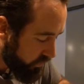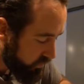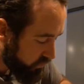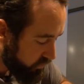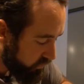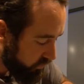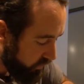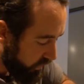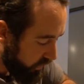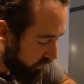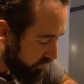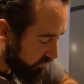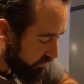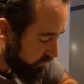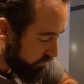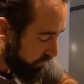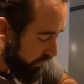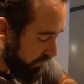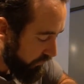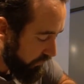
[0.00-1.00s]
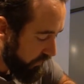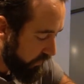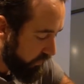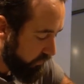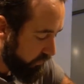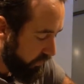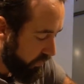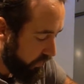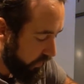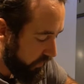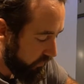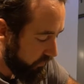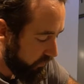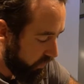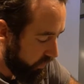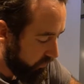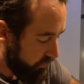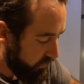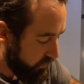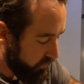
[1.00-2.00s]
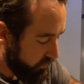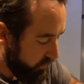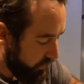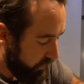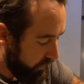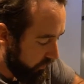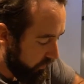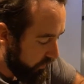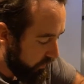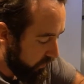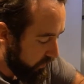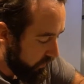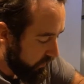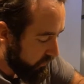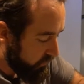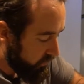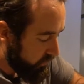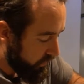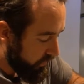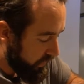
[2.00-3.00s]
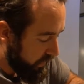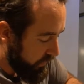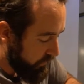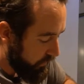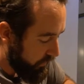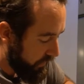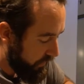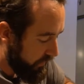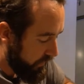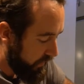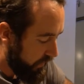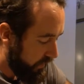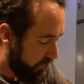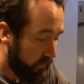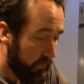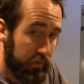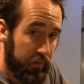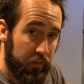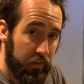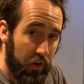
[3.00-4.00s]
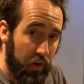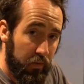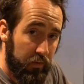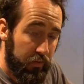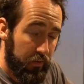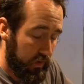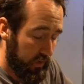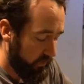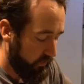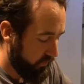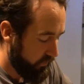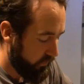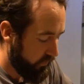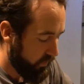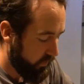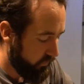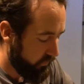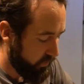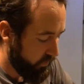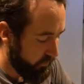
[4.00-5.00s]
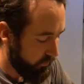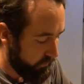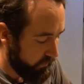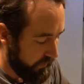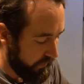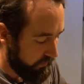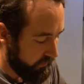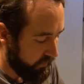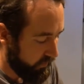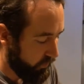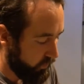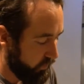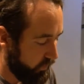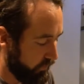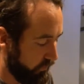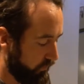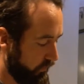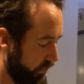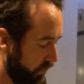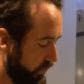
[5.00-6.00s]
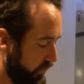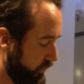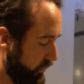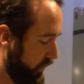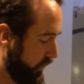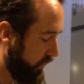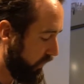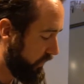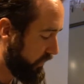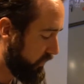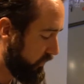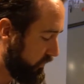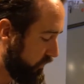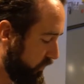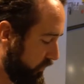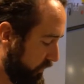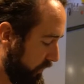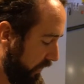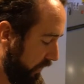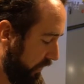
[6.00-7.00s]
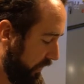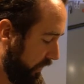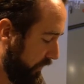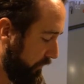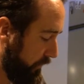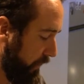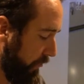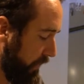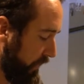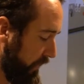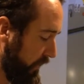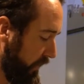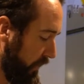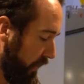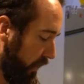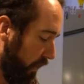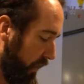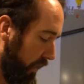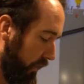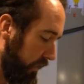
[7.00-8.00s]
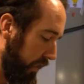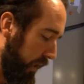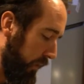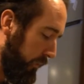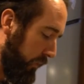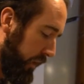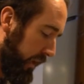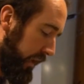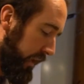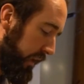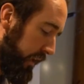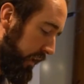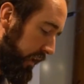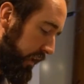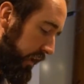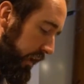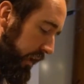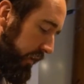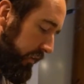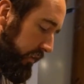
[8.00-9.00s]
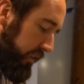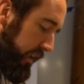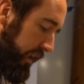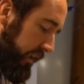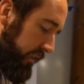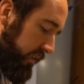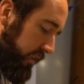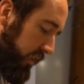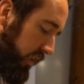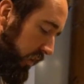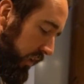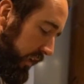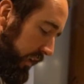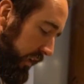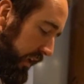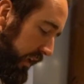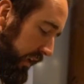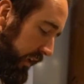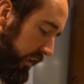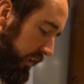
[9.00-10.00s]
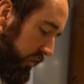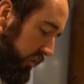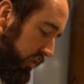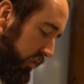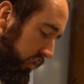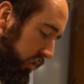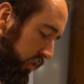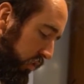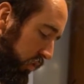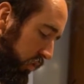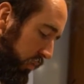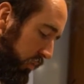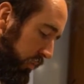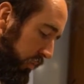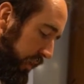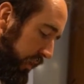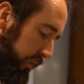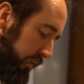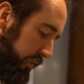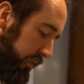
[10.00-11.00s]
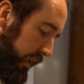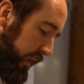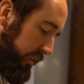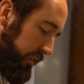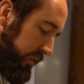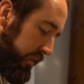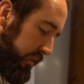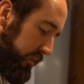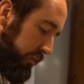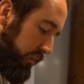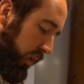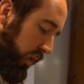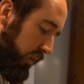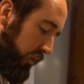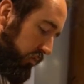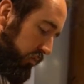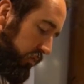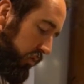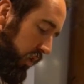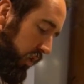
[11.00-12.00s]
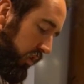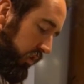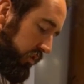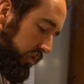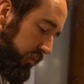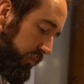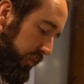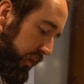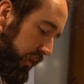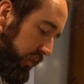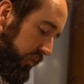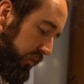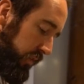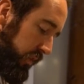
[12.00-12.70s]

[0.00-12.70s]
try not to bury the rhizome as well. Try and keep it near the surface of your media, or the final height of your media. That way it's less likely to be affected by rot, because if